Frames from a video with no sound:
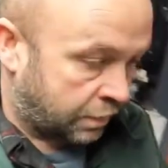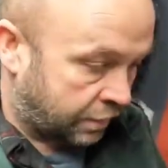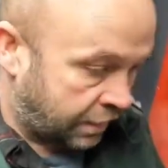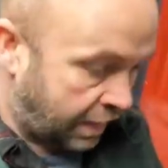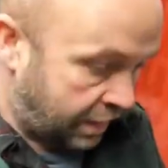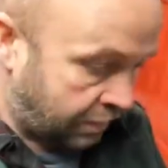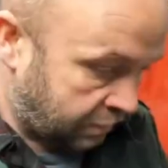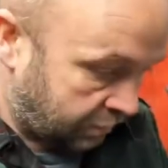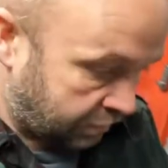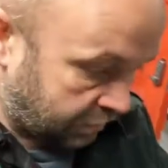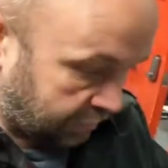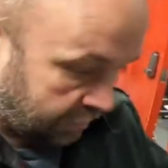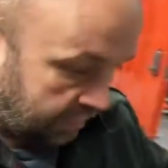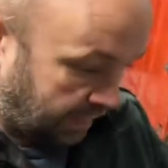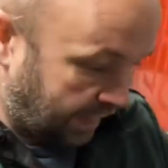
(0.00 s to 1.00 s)
then
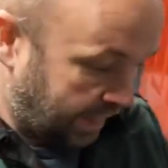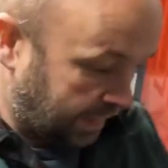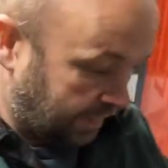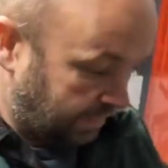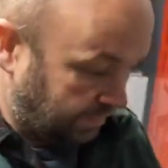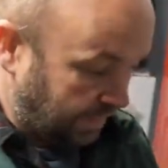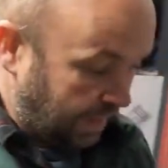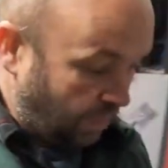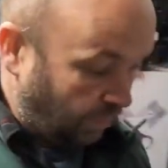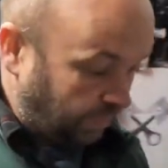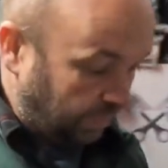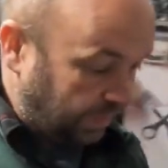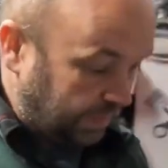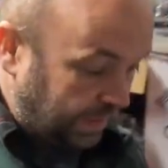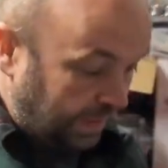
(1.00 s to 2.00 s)
they honour
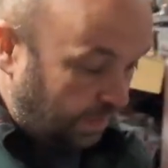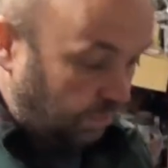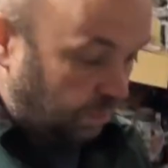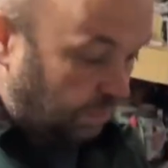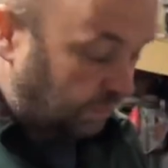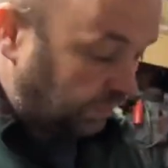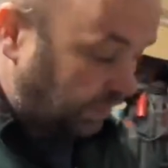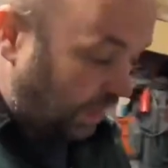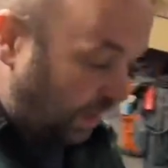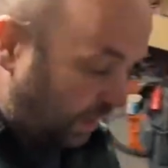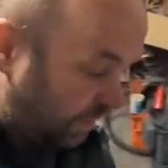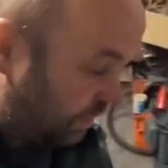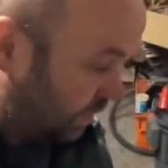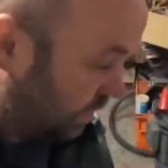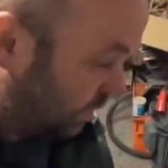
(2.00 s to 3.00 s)
the deal.
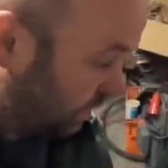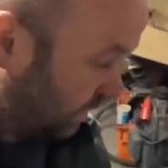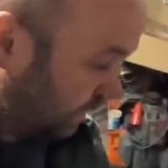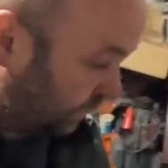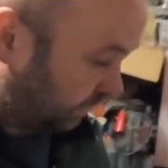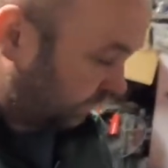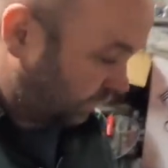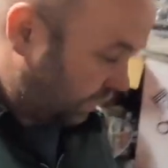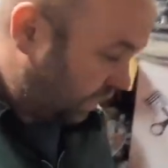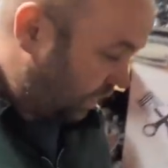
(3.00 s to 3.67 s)
So it's